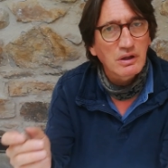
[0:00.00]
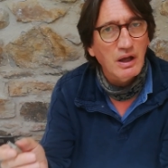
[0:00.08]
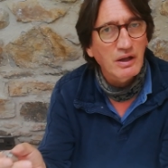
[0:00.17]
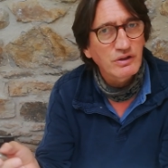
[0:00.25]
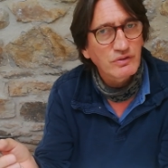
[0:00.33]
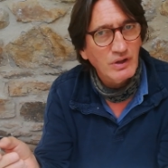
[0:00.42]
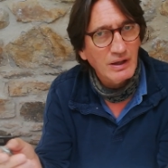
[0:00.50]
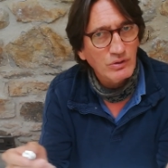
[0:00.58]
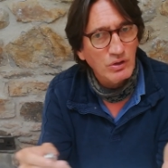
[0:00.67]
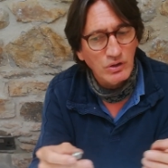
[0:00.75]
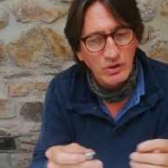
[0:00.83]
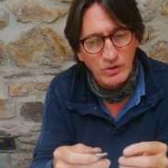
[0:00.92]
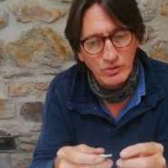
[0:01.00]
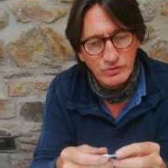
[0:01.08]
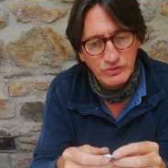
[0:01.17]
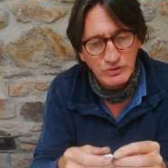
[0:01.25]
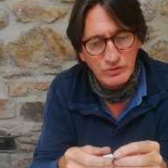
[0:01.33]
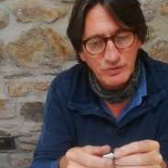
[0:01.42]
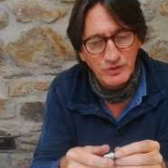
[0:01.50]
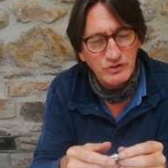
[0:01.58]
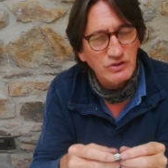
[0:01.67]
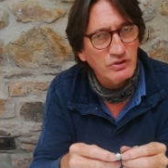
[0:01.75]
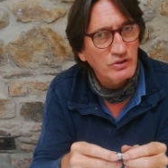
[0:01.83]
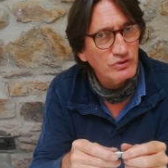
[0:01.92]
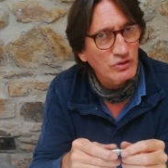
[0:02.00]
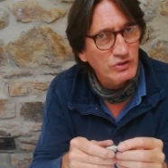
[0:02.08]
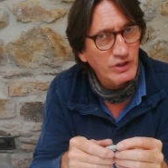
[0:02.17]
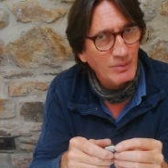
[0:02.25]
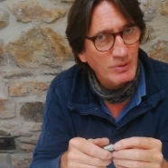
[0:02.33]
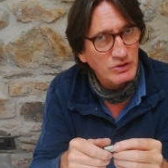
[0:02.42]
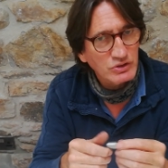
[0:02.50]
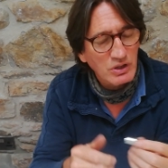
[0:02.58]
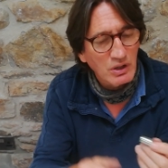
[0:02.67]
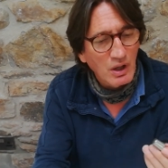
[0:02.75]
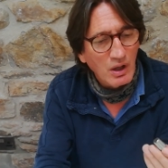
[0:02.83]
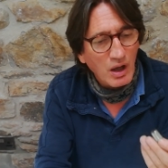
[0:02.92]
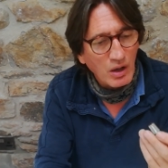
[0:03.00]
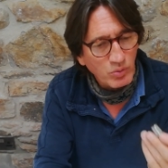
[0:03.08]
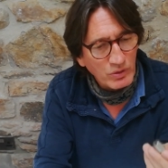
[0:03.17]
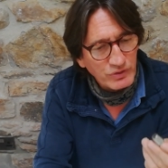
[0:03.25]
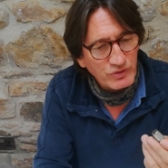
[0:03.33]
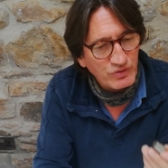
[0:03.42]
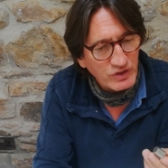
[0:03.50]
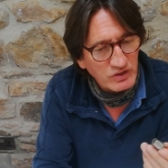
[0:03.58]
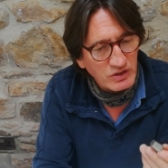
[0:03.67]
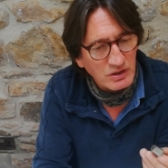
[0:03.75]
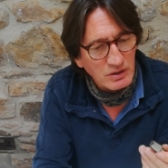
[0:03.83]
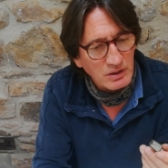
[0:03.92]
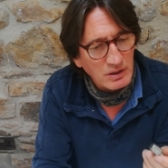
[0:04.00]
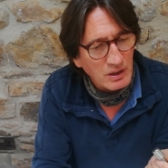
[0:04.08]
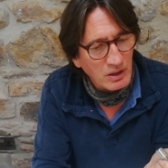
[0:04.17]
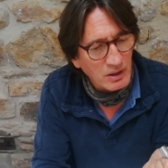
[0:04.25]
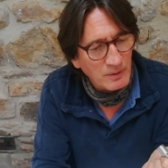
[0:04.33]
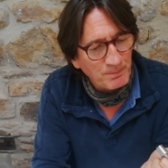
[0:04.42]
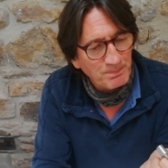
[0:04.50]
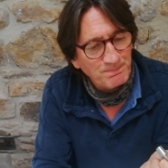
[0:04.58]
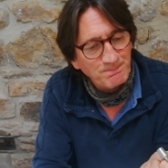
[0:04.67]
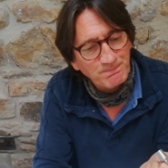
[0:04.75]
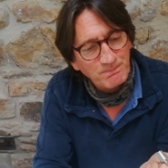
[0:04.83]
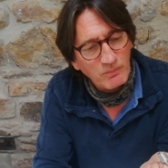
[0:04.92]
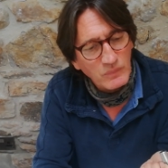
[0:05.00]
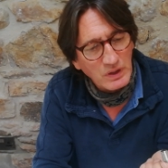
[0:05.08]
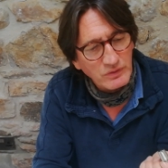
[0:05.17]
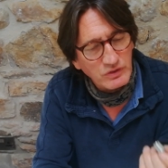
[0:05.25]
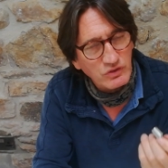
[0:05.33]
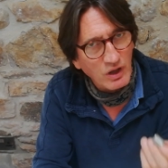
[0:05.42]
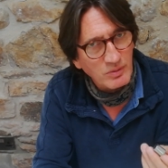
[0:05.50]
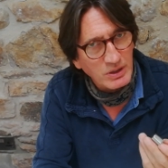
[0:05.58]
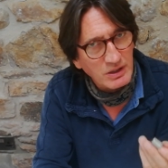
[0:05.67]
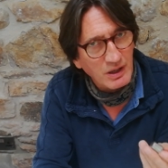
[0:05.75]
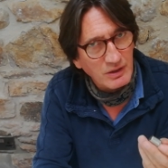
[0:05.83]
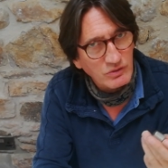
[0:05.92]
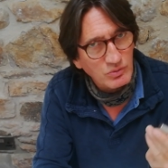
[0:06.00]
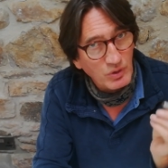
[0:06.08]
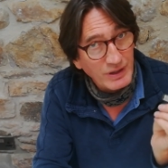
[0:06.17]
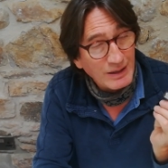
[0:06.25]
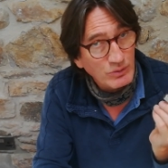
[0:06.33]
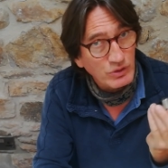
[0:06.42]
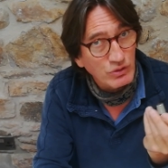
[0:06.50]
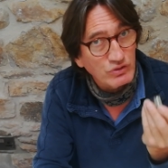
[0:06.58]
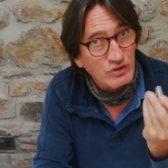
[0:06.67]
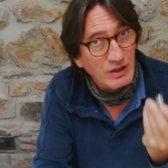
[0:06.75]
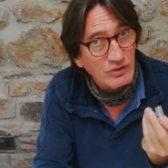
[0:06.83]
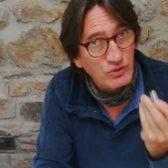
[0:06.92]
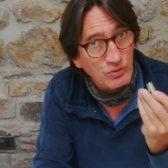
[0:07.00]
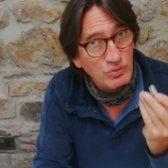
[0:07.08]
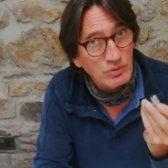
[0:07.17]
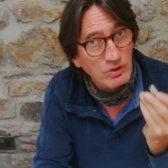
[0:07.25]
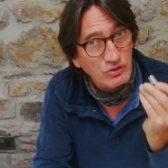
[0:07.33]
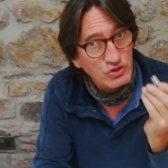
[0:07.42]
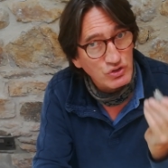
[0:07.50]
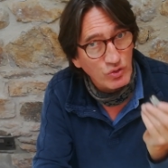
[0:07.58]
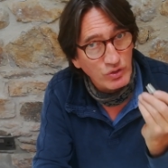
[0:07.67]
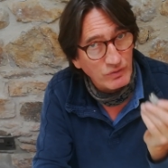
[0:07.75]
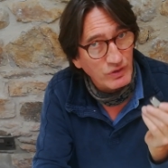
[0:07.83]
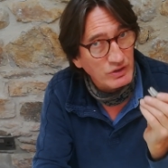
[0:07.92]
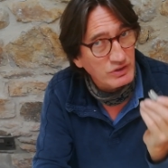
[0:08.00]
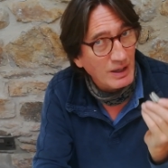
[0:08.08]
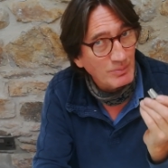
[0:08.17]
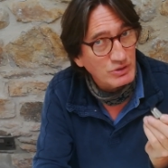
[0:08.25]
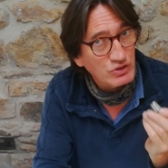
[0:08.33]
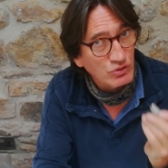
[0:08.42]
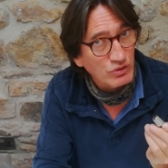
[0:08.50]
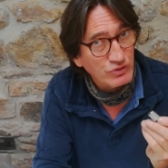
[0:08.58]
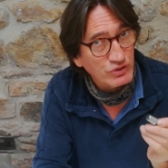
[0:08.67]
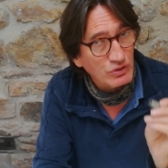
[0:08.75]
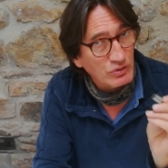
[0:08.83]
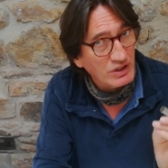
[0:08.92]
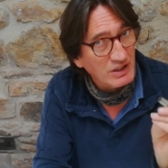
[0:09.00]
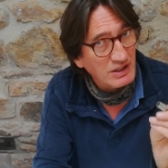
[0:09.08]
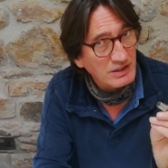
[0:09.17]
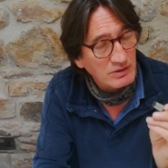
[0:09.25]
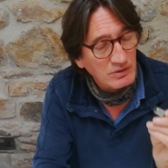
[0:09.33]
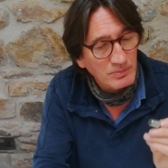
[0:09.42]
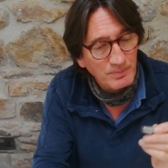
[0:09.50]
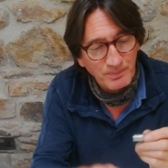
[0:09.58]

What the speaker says: and you've now got an oil seal fitted that's not damaged. I once fitted the timing case without using that tool, and sure enough I damaged the oil seal and it leaked.